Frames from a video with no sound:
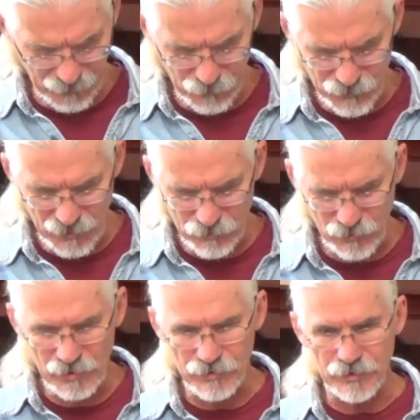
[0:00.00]
but you see,
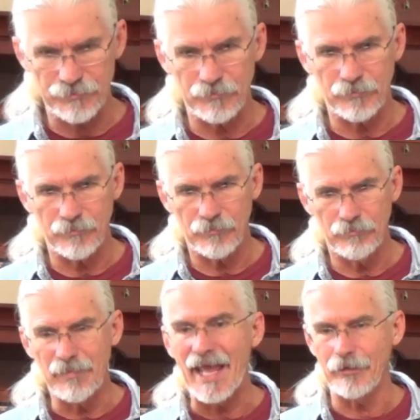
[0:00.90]
Jesus'
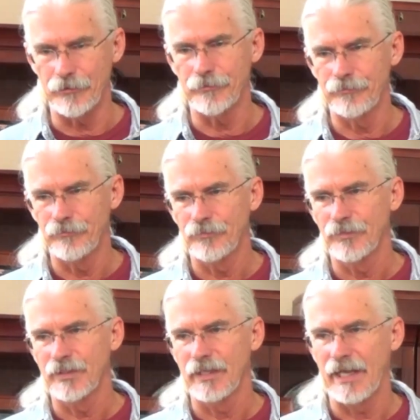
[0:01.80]
manner
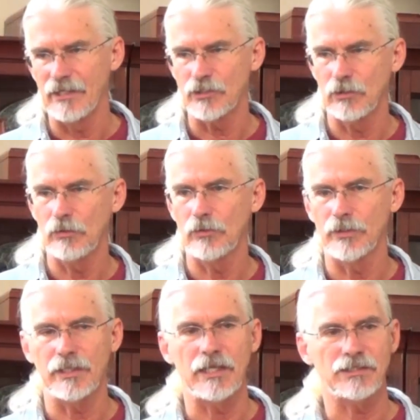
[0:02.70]
as a
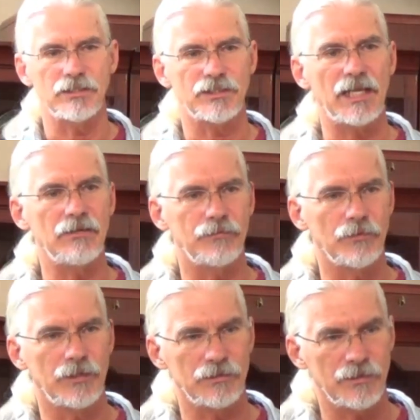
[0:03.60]
Lord and as a
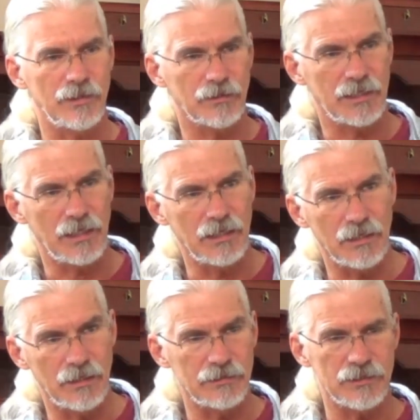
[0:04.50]
Savior and as a
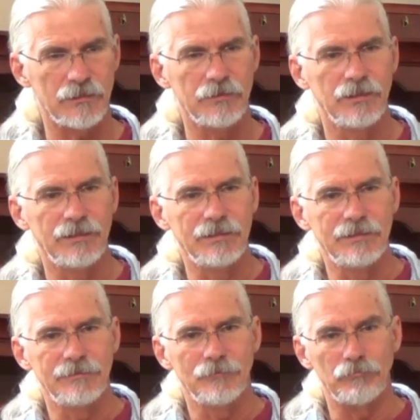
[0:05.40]
King and as a
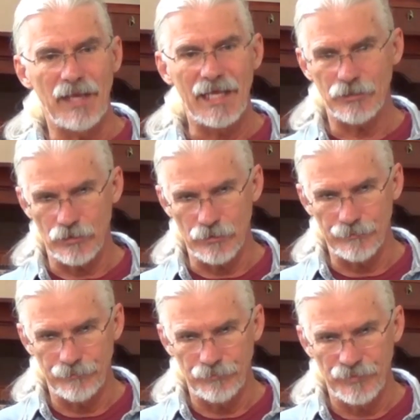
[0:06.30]

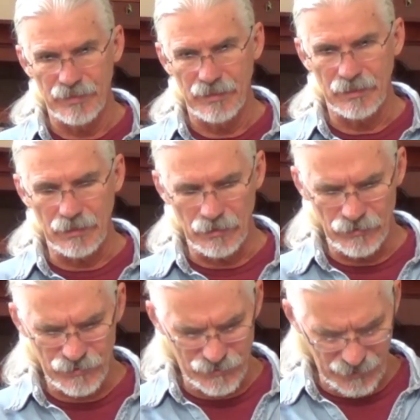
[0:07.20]
Master
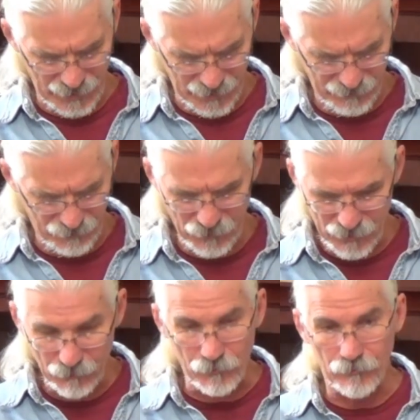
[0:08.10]
is uh,
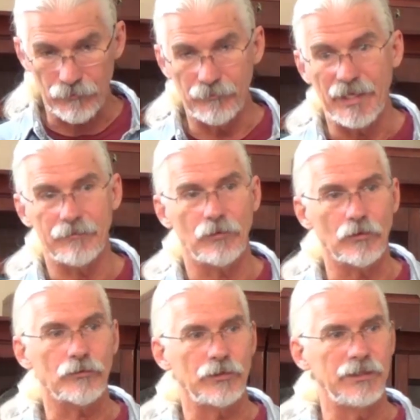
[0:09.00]
very different from that of
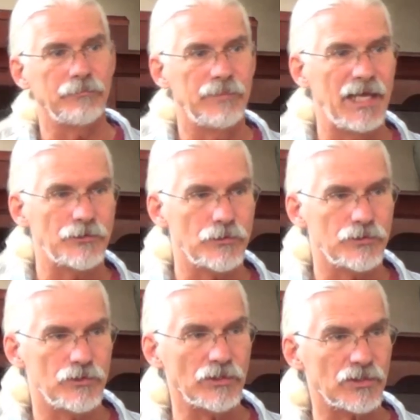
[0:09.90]
earthly
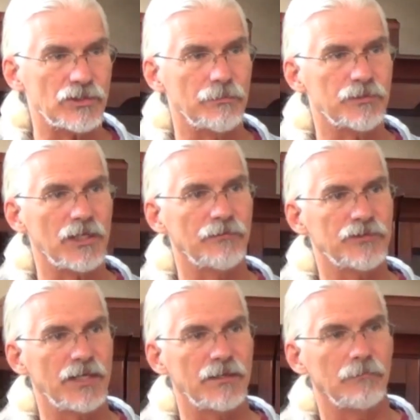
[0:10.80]
masters. Jesus
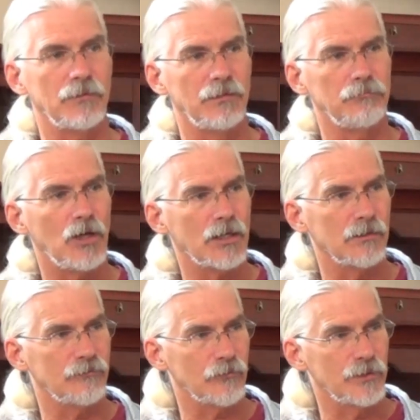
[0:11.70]
himself set an, a
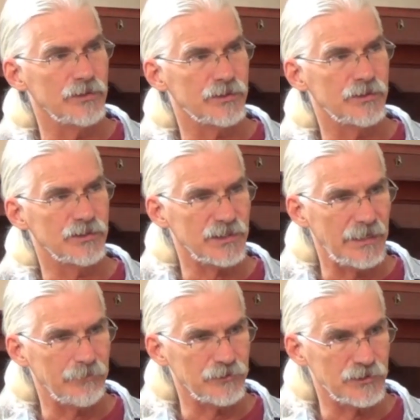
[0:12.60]
model for his
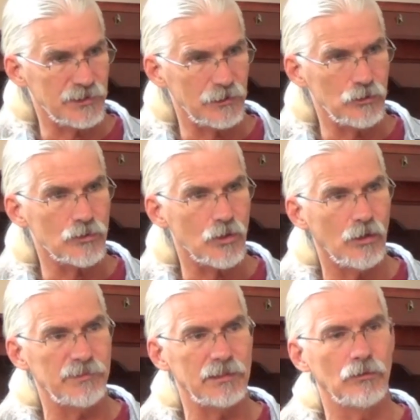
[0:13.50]
disciples. He said, You
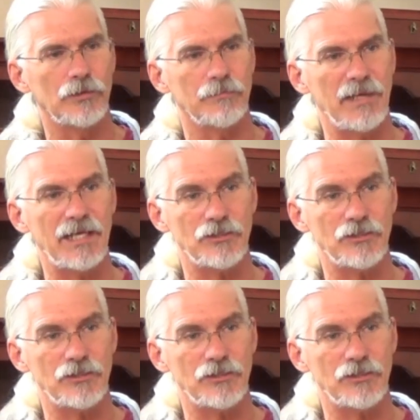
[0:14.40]
call me Lord and